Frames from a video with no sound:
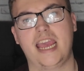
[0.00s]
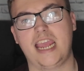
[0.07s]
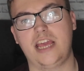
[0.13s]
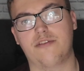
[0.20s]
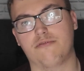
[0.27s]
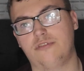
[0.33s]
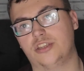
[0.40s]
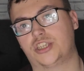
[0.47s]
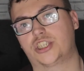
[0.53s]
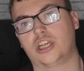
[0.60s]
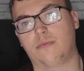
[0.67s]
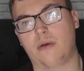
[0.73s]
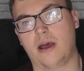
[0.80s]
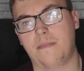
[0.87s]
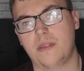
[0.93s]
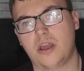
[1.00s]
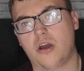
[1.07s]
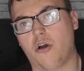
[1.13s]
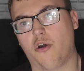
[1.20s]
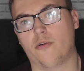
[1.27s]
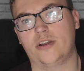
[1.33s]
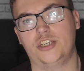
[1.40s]
either in the summer
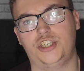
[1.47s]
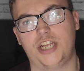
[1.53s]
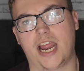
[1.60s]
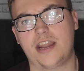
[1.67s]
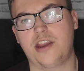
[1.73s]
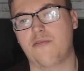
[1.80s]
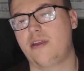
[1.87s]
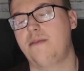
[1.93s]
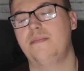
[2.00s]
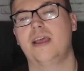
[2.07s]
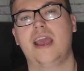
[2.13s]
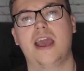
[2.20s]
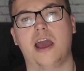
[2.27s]
or in January,